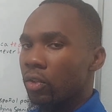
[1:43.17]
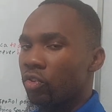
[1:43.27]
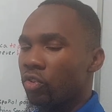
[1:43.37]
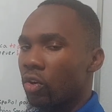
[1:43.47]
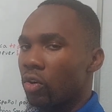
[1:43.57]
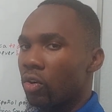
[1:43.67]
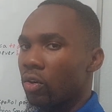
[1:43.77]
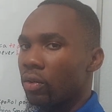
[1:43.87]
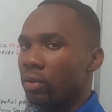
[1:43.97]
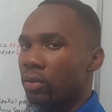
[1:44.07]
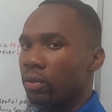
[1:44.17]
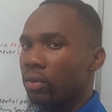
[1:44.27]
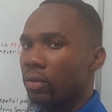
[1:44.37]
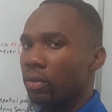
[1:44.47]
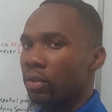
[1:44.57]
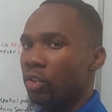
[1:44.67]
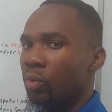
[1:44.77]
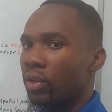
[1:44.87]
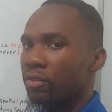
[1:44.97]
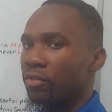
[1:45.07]
So, you
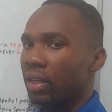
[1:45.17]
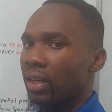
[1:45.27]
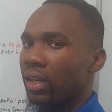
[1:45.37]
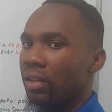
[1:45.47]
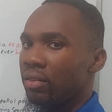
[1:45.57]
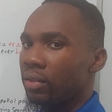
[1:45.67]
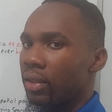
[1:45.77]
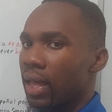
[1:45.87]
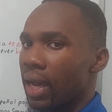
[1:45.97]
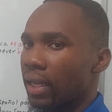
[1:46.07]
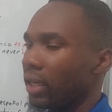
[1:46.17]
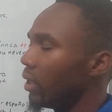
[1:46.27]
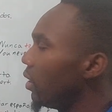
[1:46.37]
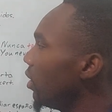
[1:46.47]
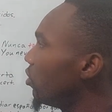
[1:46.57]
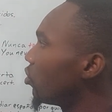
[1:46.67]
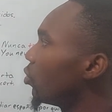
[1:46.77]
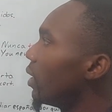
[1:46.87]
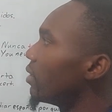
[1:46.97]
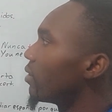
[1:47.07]
would have realized that in these
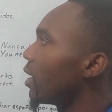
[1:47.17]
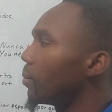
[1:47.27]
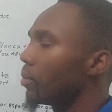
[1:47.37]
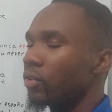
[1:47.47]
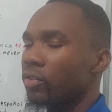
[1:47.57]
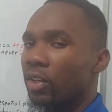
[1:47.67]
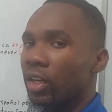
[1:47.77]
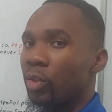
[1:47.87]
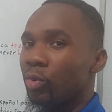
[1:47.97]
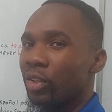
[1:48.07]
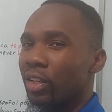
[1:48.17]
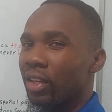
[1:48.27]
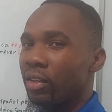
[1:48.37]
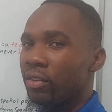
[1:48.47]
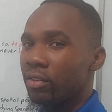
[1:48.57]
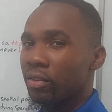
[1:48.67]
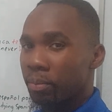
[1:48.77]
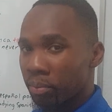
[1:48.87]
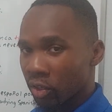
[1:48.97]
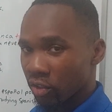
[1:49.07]
two examples, I utilized
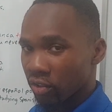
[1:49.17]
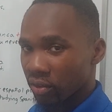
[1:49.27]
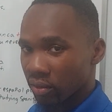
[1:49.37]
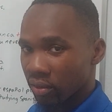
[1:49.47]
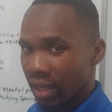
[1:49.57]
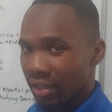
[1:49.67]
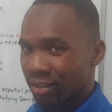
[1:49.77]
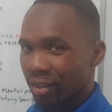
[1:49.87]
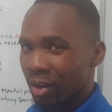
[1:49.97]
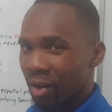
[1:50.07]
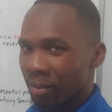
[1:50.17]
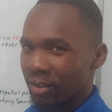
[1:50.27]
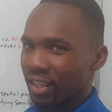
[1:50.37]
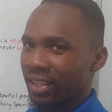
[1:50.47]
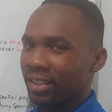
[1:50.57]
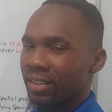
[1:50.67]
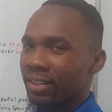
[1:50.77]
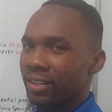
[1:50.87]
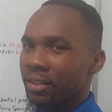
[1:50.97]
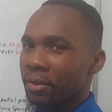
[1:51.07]
persons as the object.
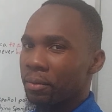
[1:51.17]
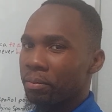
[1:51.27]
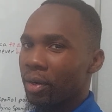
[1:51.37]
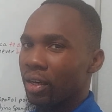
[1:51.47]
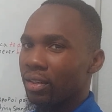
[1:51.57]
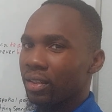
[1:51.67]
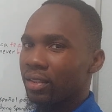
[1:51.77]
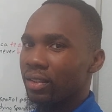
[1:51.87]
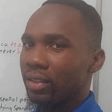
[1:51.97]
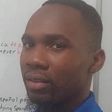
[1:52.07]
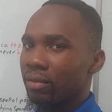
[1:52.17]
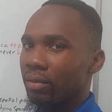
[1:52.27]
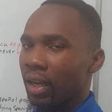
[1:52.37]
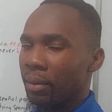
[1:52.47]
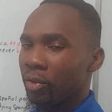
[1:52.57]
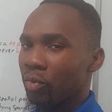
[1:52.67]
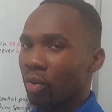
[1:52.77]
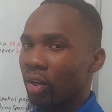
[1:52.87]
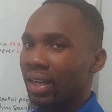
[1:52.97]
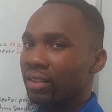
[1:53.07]
But I do
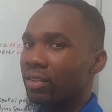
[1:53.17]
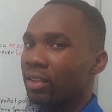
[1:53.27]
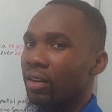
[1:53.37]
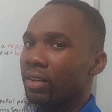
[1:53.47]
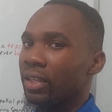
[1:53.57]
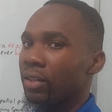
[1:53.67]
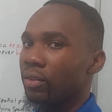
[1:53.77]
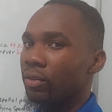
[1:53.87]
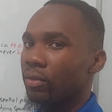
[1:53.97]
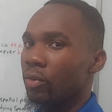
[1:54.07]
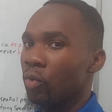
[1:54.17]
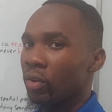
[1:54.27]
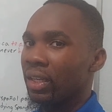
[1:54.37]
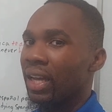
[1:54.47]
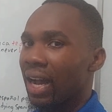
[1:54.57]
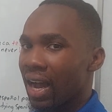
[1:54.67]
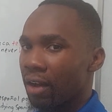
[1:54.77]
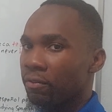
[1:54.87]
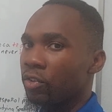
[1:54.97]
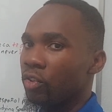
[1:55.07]
not necessarily only
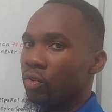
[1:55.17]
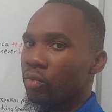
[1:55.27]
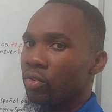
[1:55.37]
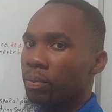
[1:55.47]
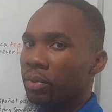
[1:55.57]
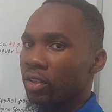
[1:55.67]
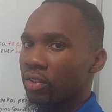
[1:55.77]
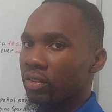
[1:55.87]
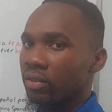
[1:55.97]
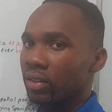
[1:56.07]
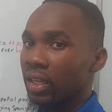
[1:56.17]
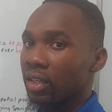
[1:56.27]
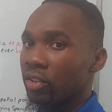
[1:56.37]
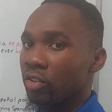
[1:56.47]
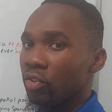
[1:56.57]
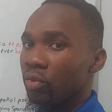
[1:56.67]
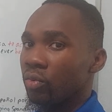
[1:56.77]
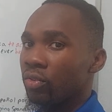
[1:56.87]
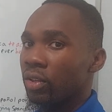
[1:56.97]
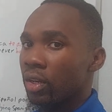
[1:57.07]
have to use persons. I could
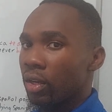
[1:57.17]
use